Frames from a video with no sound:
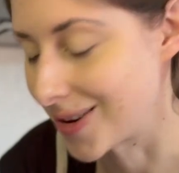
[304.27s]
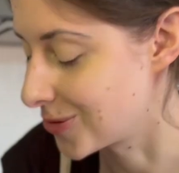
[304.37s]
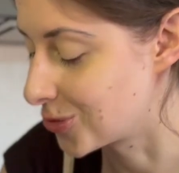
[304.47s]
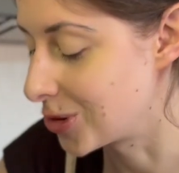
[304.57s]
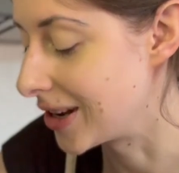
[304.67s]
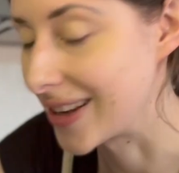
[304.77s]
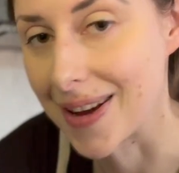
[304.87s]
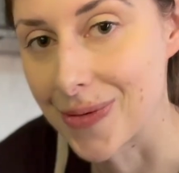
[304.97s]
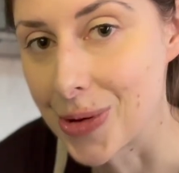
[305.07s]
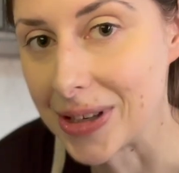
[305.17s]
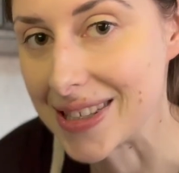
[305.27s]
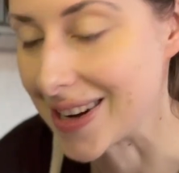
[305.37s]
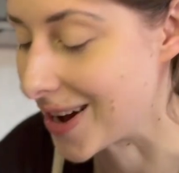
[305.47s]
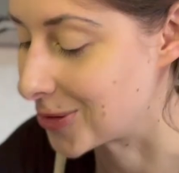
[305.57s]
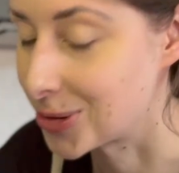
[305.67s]
really have no
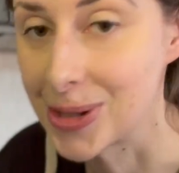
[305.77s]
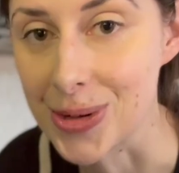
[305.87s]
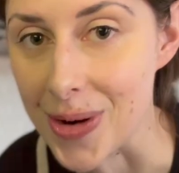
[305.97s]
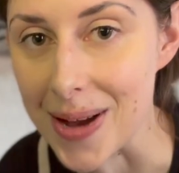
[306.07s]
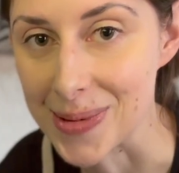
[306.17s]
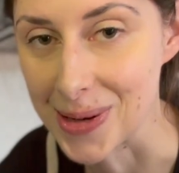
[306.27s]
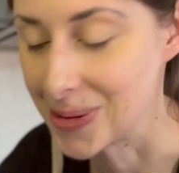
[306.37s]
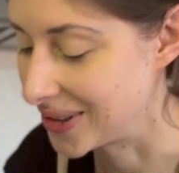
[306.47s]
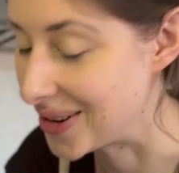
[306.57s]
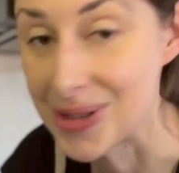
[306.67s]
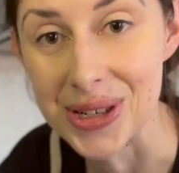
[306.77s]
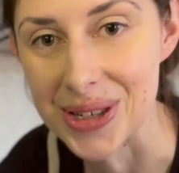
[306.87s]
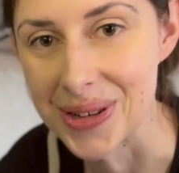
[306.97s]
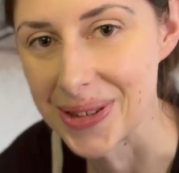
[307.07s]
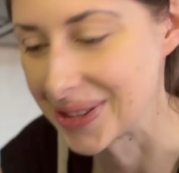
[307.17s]
idea how to describe, so I'll just
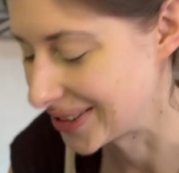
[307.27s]
show you.